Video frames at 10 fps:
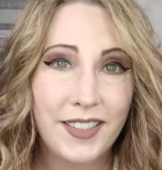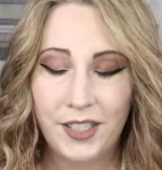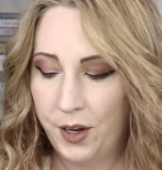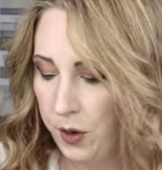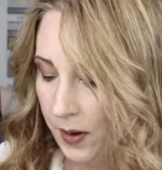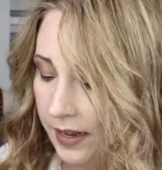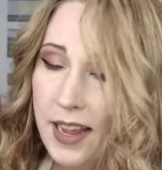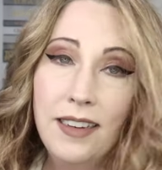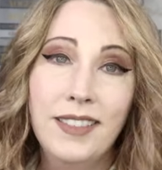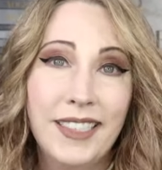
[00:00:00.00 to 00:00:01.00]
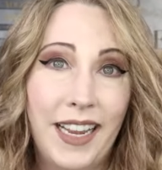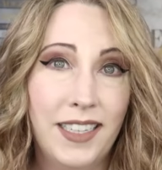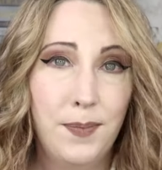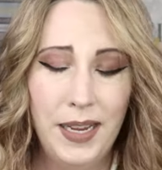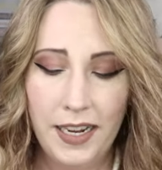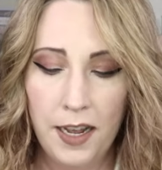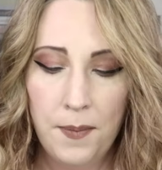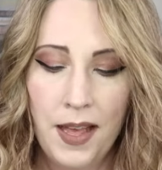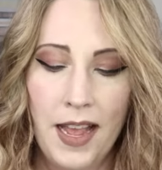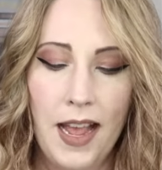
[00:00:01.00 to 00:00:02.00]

So again, size medium.